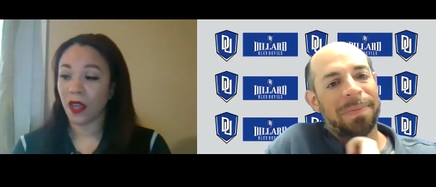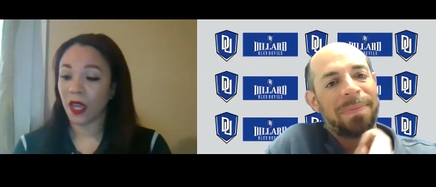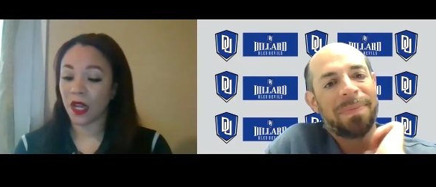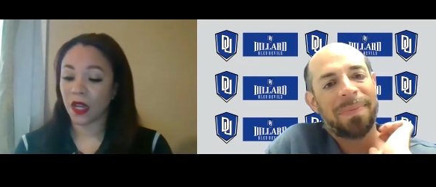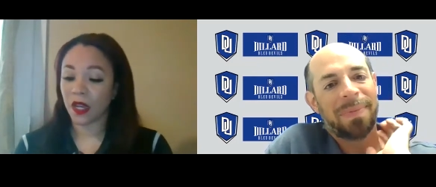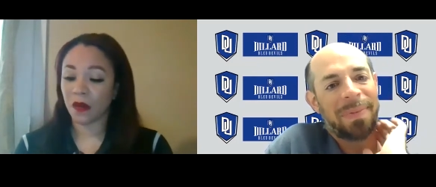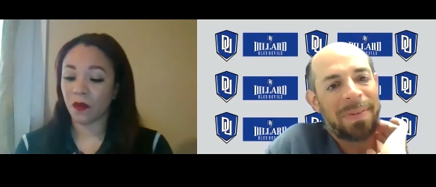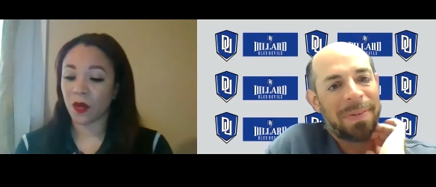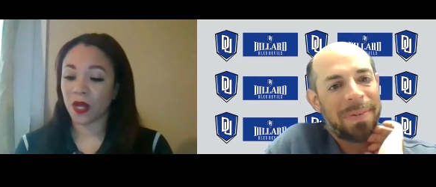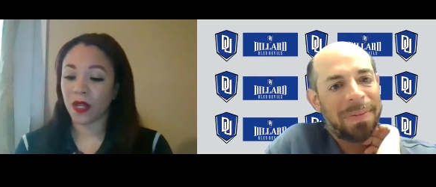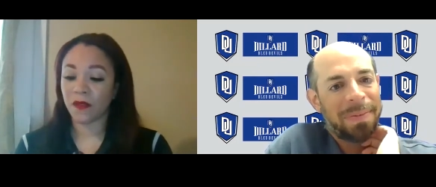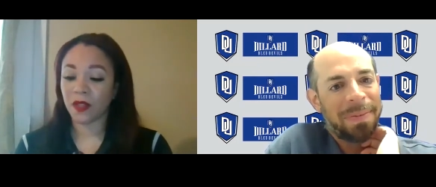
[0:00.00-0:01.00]
Speaker 1: And uh,
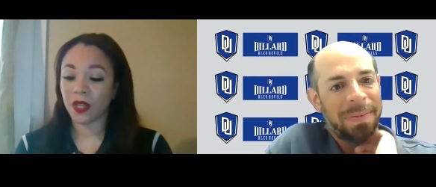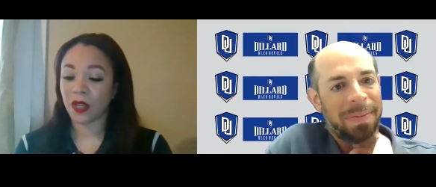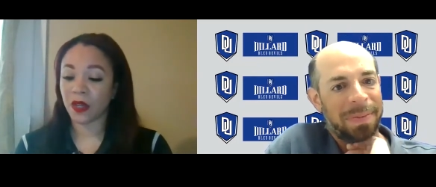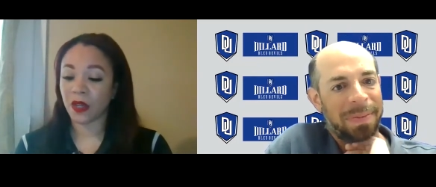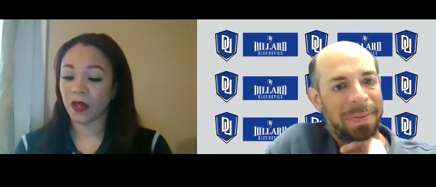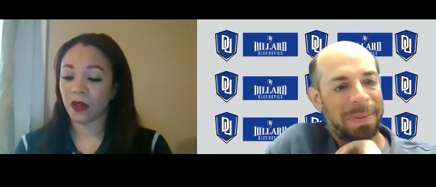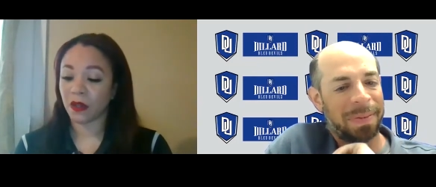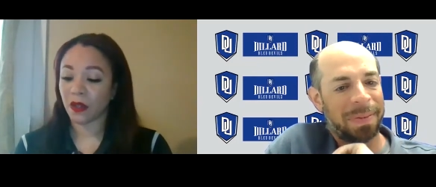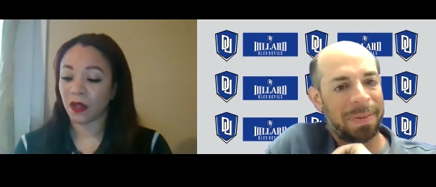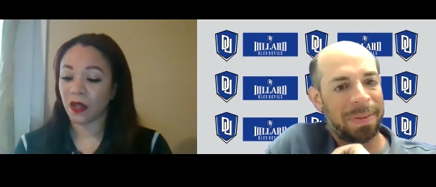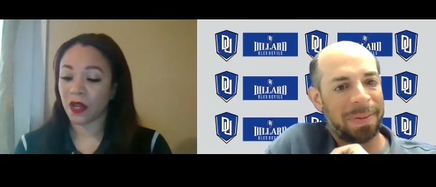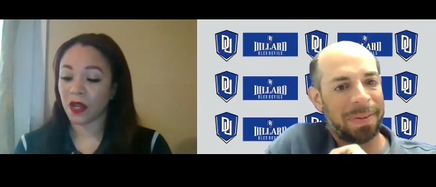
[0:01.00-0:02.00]
one of the,
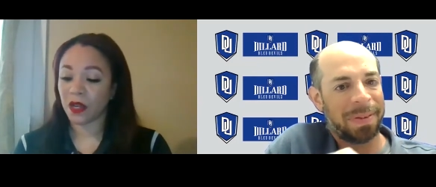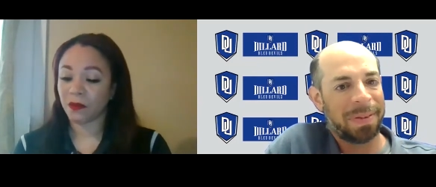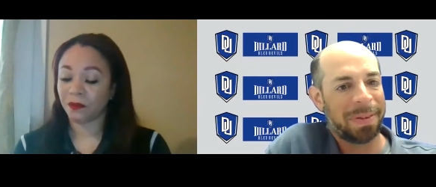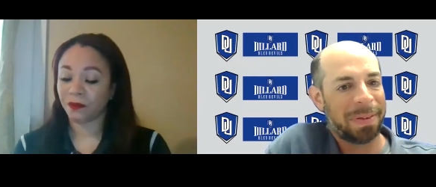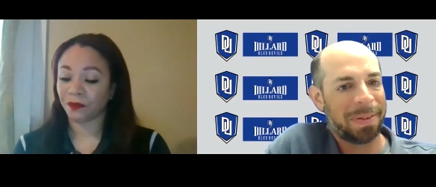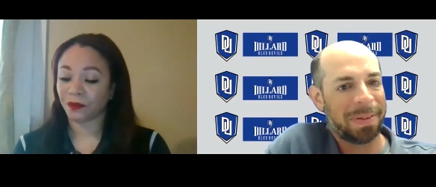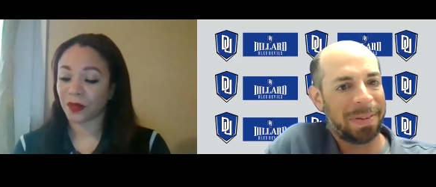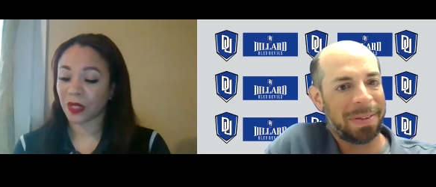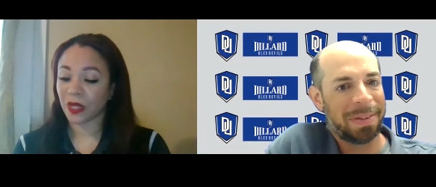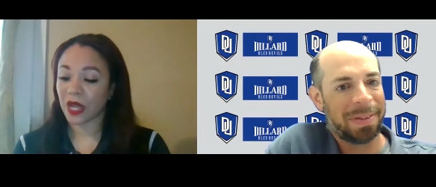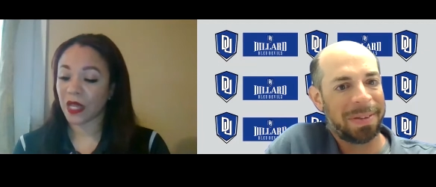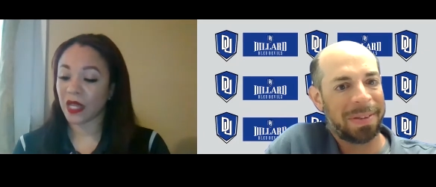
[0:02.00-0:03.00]
um,
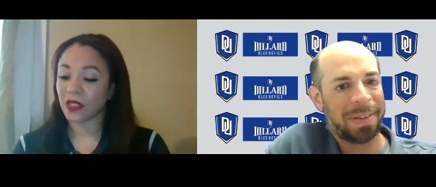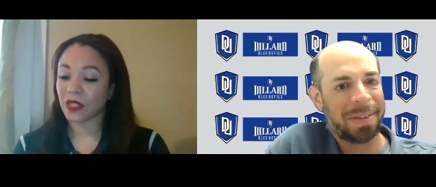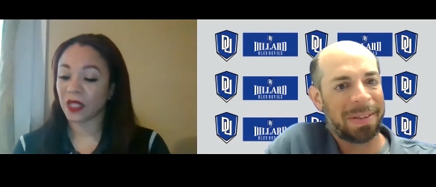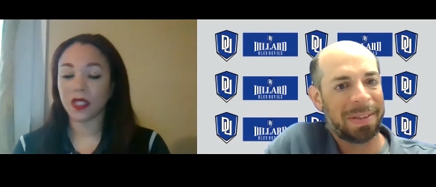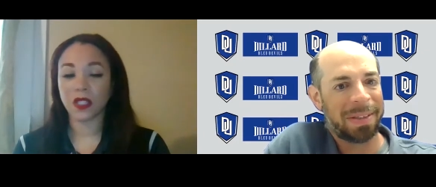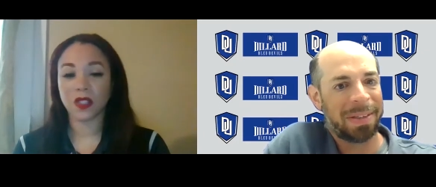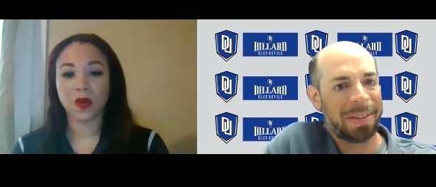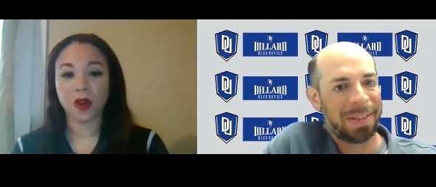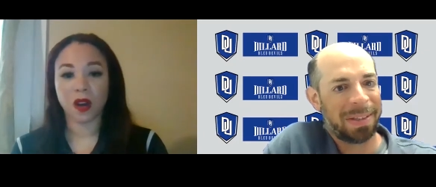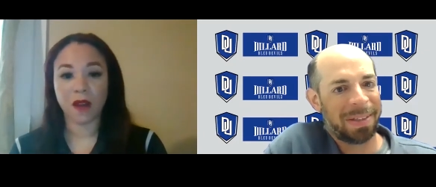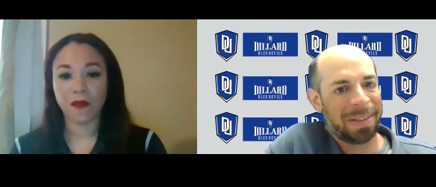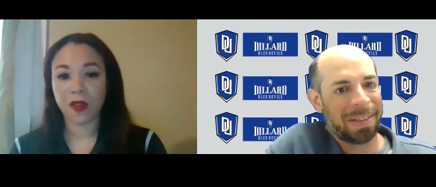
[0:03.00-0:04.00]
I guess, things he
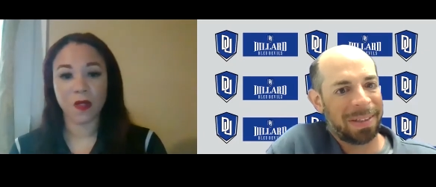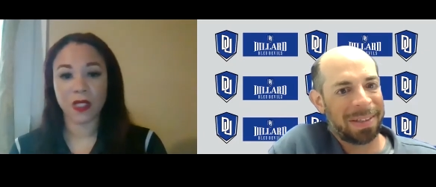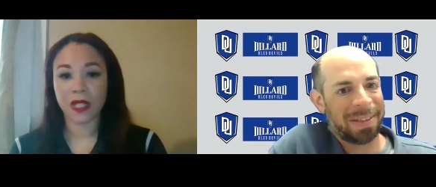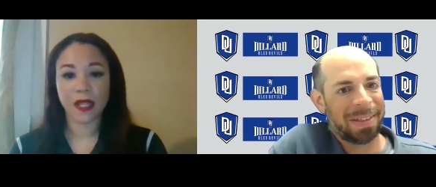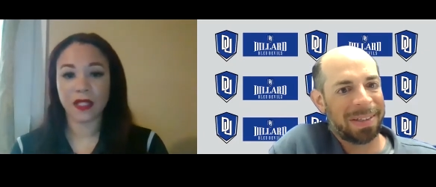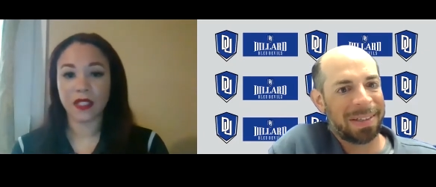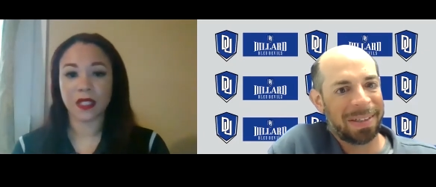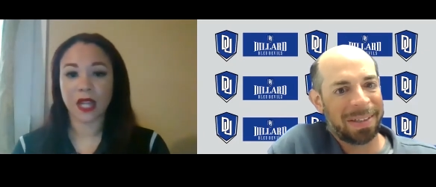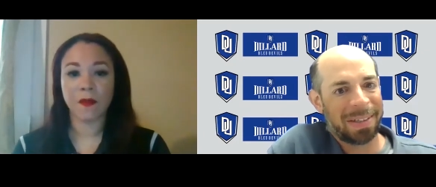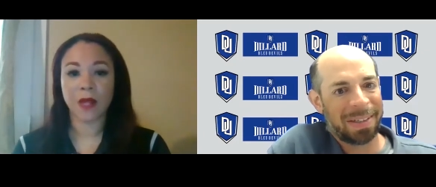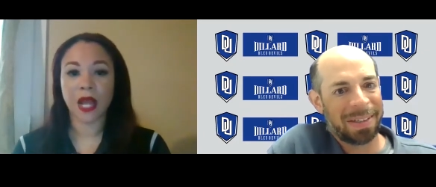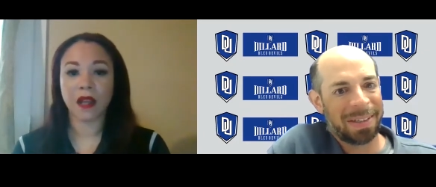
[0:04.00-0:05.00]
told Hahnville was like, listen,
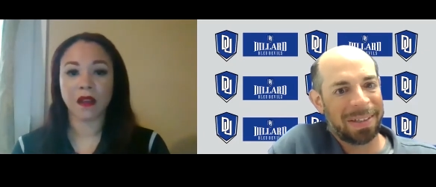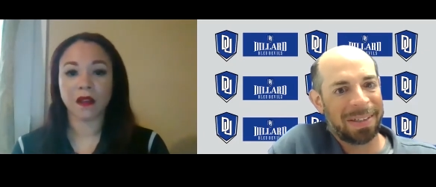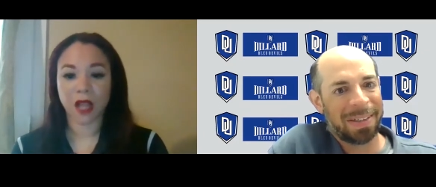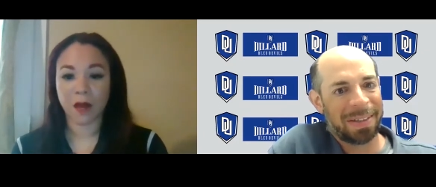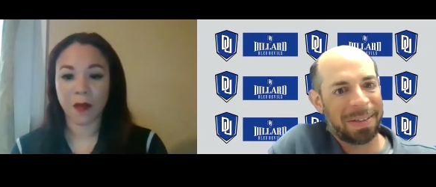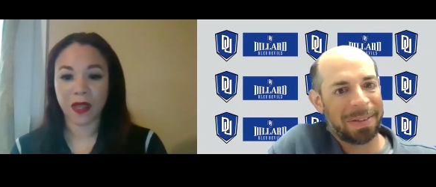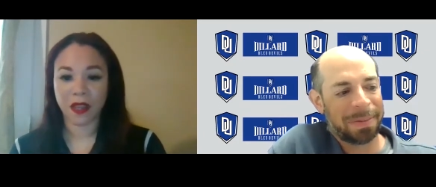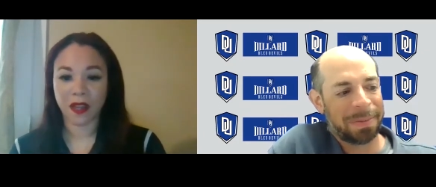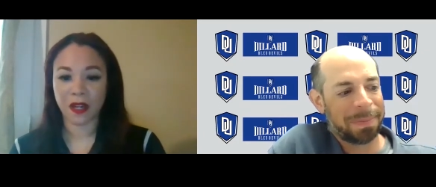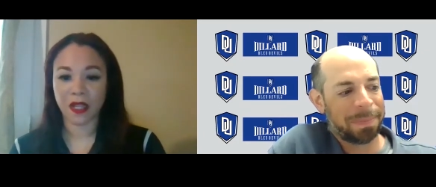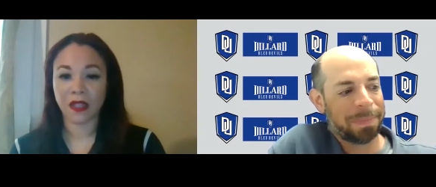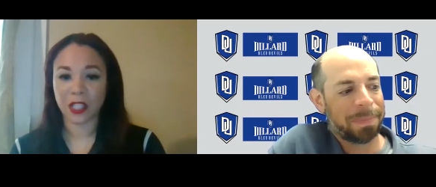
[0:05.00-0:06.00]
I'm not coming
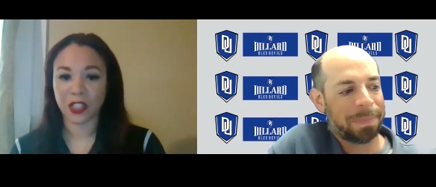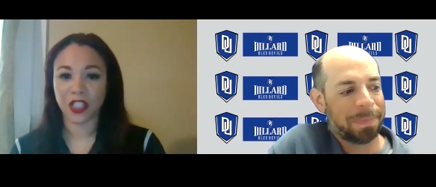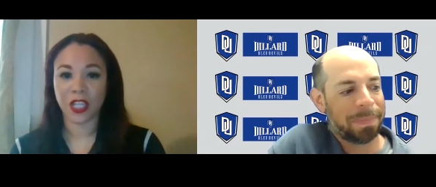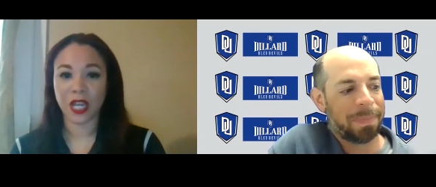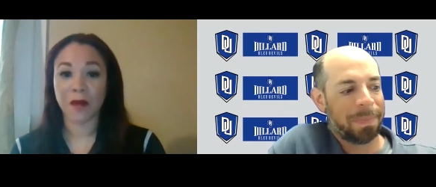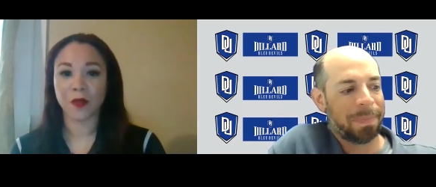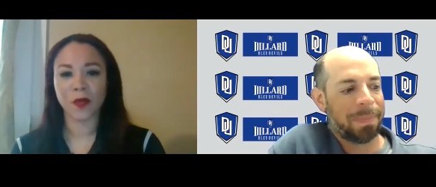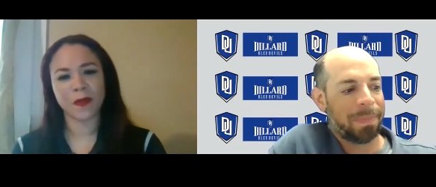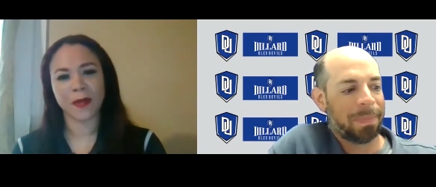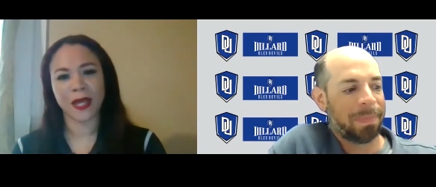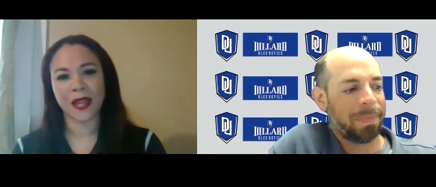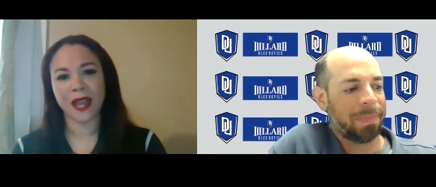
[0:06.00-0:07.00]
here unless she comes
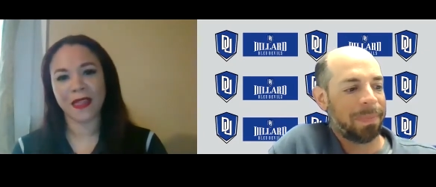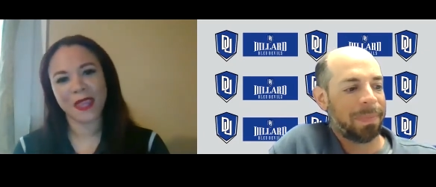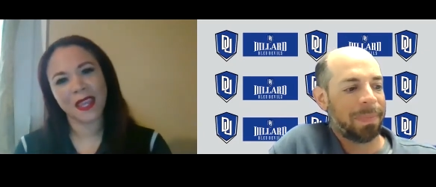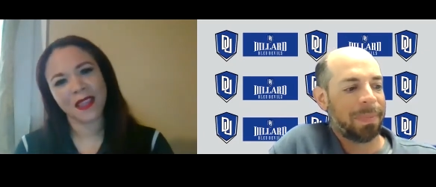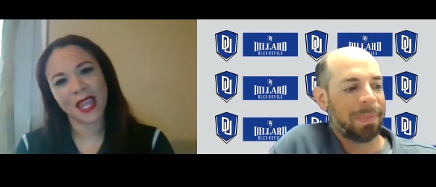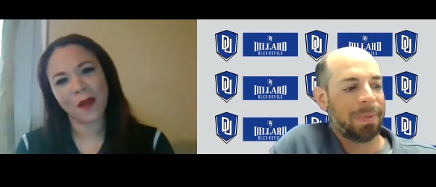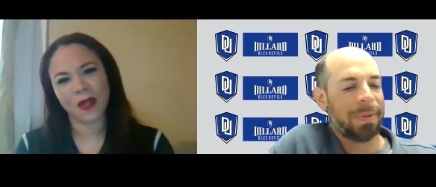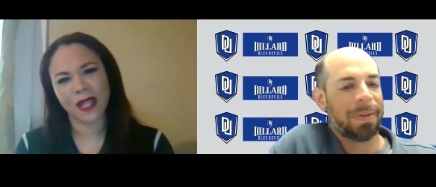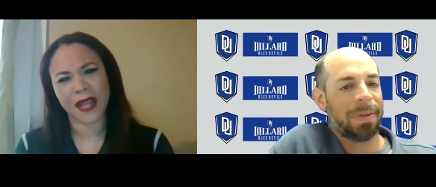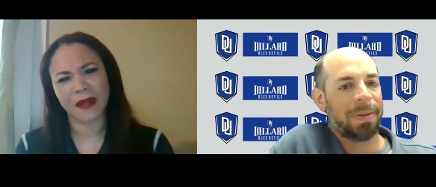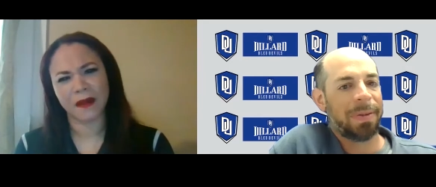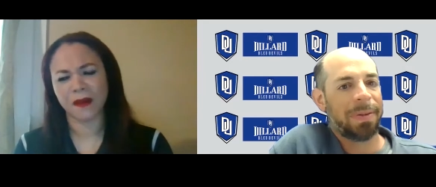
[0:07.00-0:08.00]
with me. And I think they were
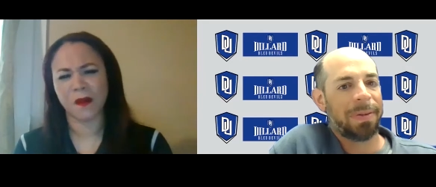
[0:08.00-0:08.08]
like,